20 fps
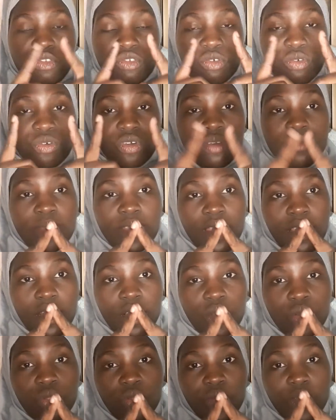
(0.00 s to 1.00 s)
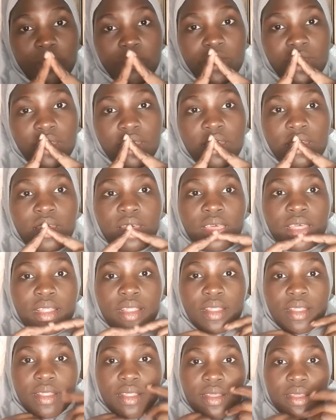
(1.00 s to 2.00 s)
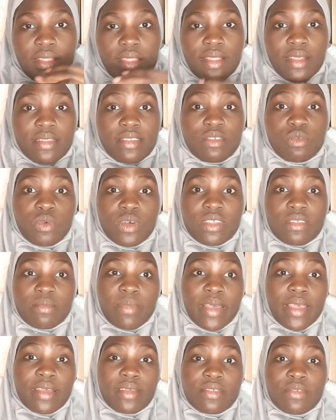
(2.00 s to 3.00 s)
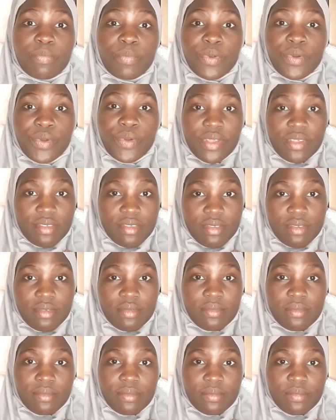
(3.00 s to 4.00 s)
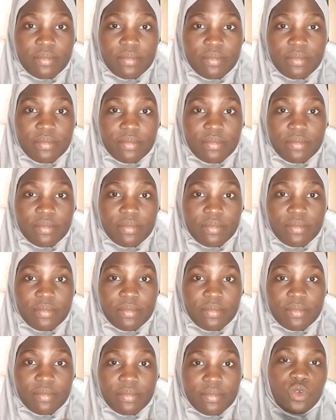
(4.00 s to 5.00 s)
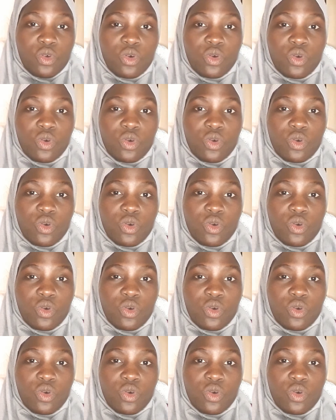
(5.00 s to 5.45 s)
to God be the glory. Me, that was my experience. So